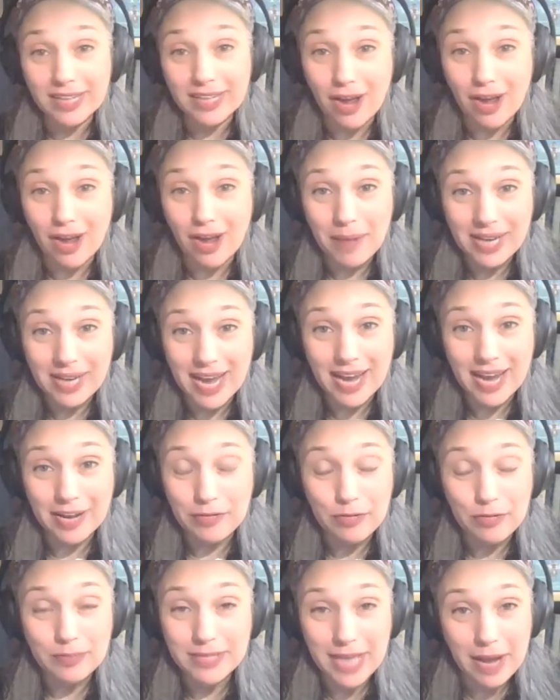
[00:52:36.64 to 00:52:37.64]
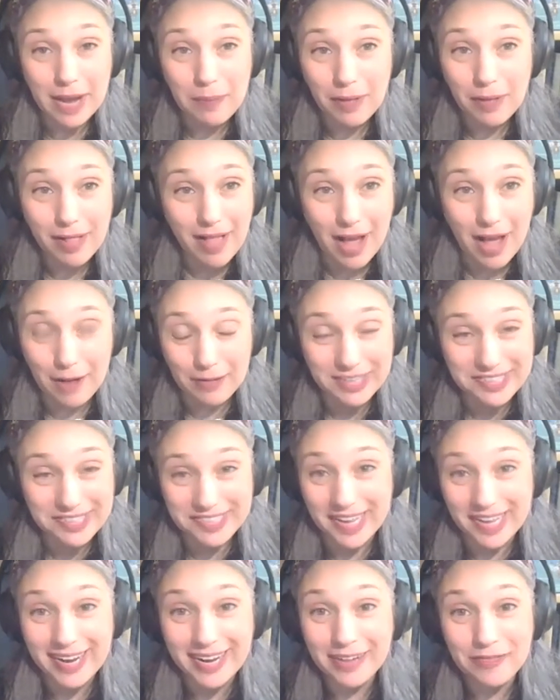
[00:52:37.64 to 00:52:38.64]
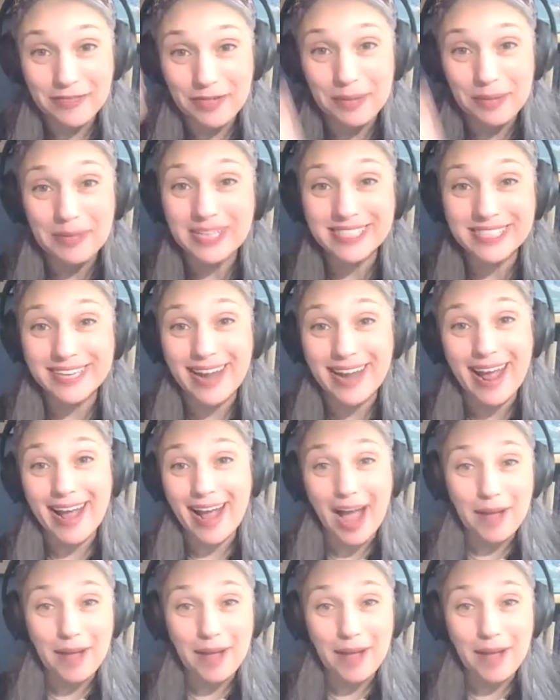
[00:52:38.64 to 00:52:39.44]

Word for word: on my dining room table. I was citing from it today.